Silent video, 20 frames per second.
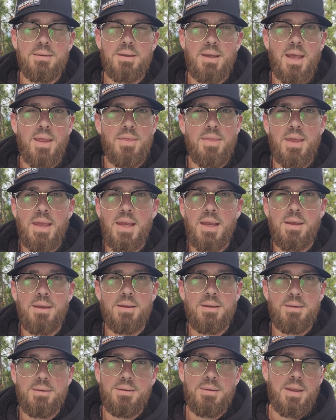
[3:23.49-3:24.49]
I
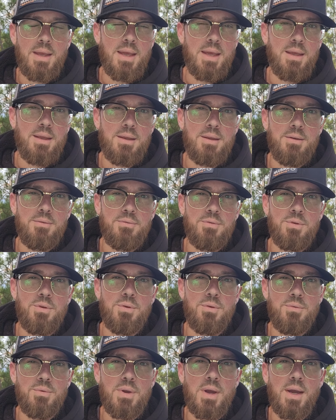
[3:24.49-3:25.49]
think that if
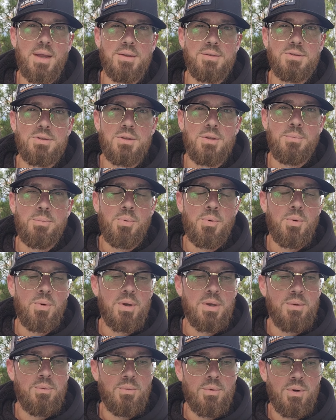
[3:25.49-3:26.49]
you've gotten to the
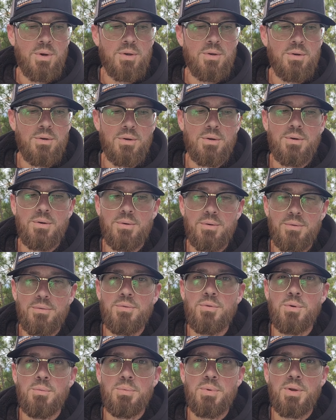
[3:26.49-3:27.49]
point where you're a
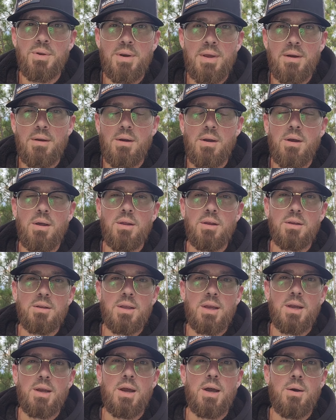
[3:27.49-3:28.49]
full-blown alcoholic
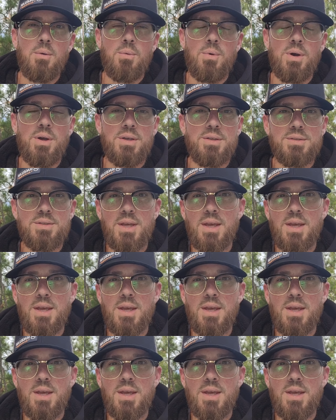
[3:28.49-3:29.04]
like I was,